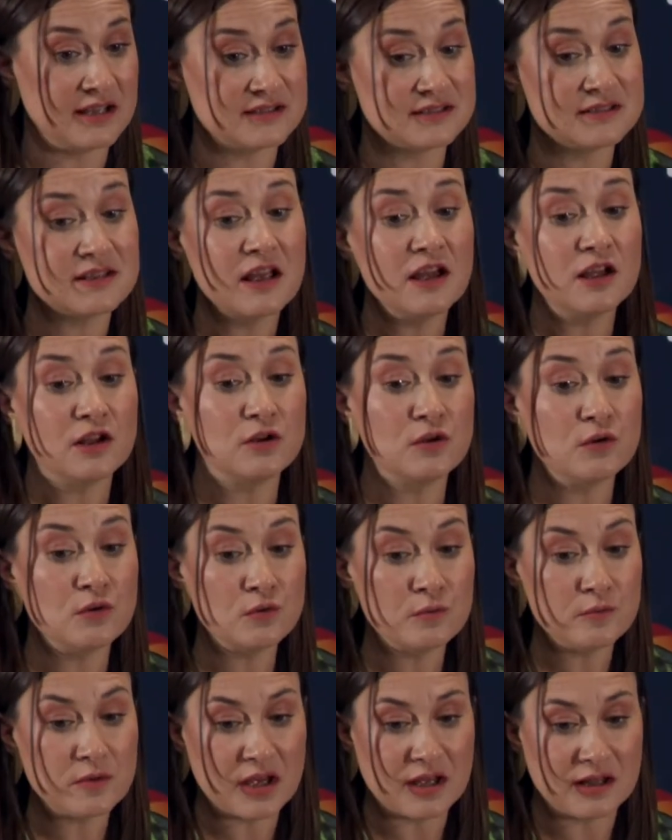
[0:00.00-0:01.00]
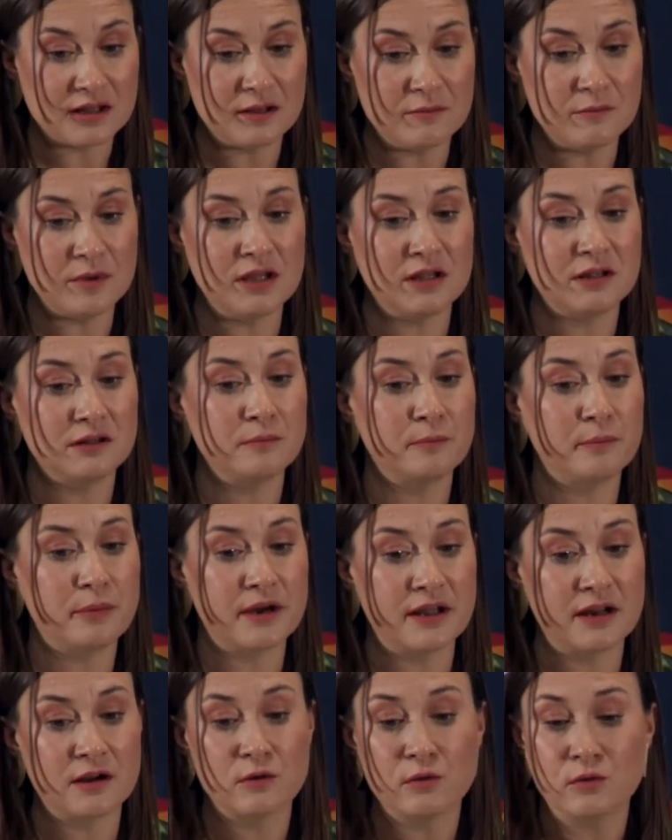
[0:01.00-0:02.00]
And it would become a gateway
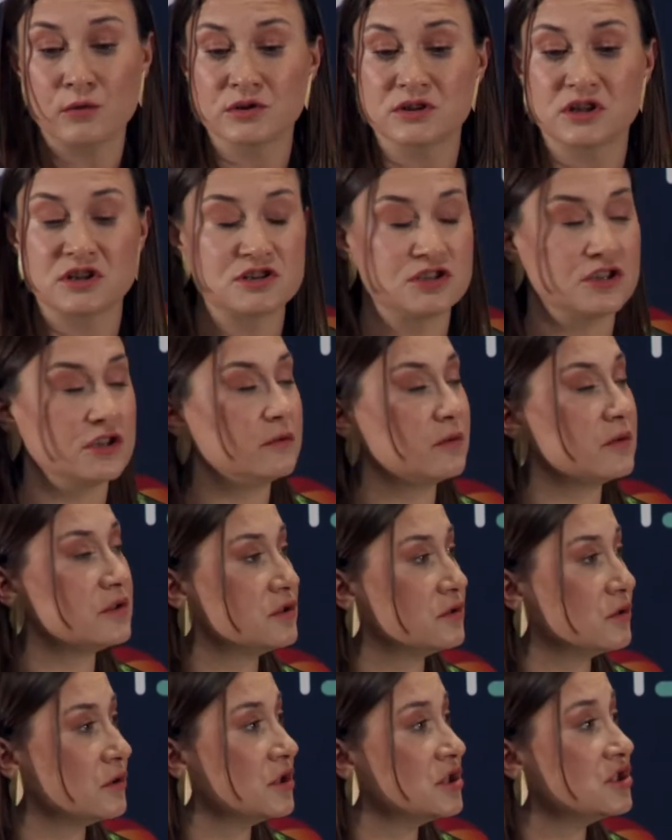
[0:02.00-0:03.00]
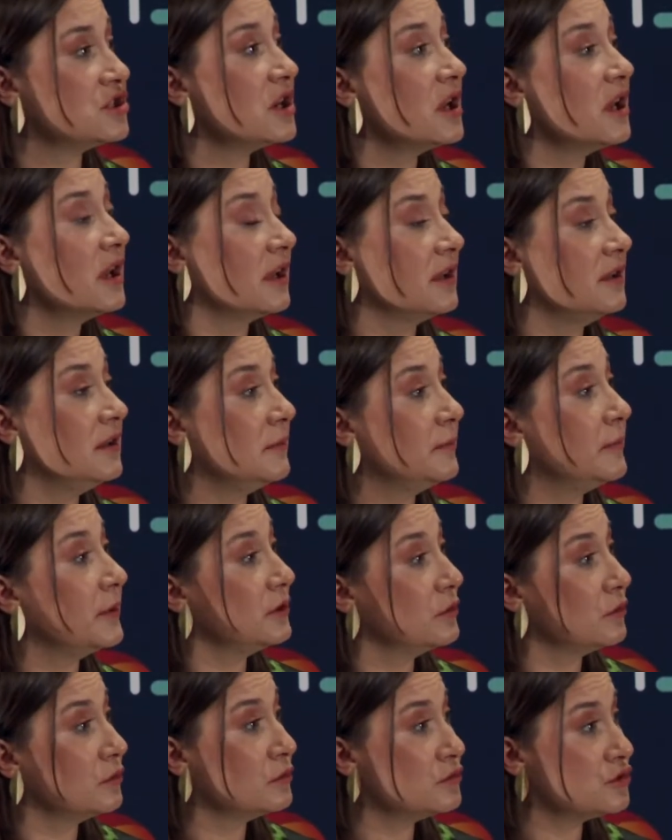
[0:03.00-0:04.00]
to the NHS and
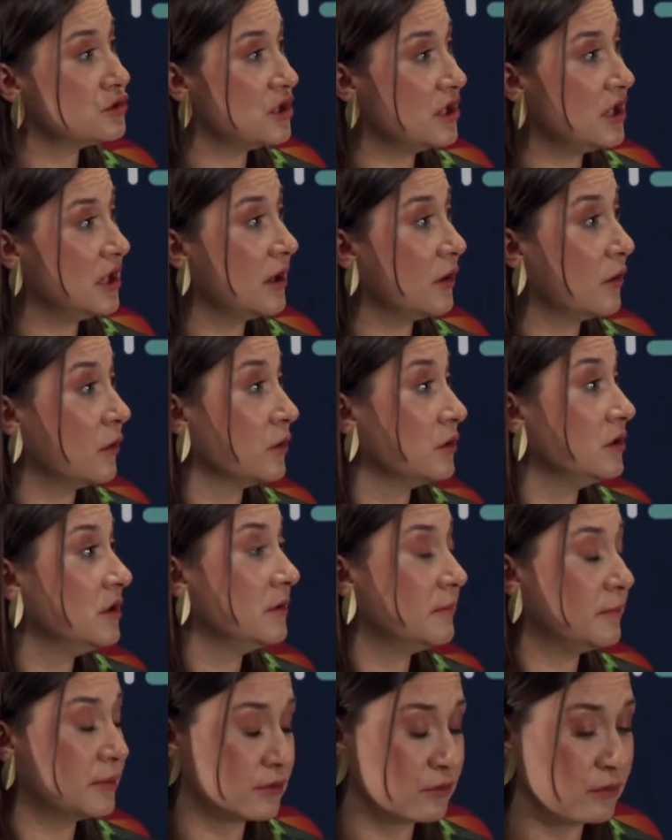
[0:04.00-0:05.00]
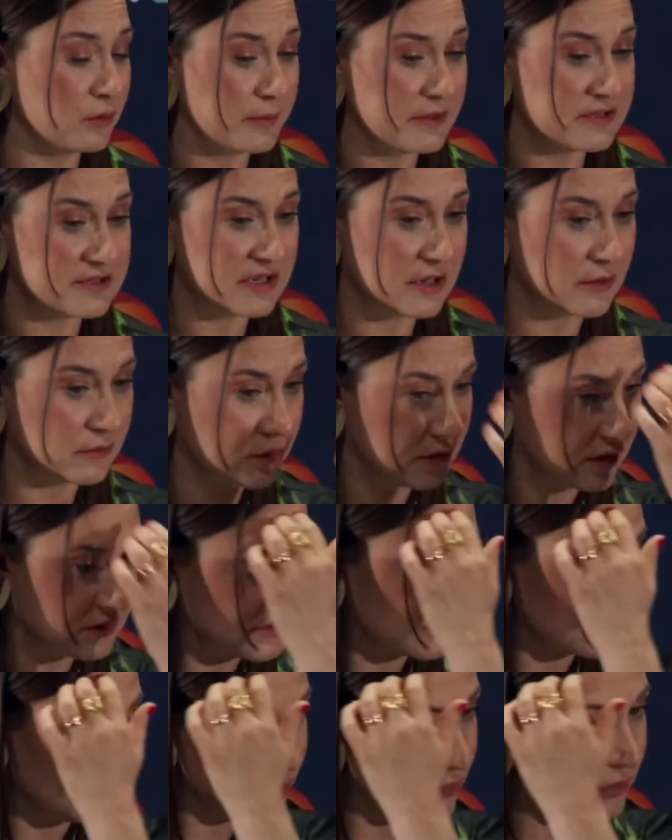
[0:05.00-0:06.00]
other situations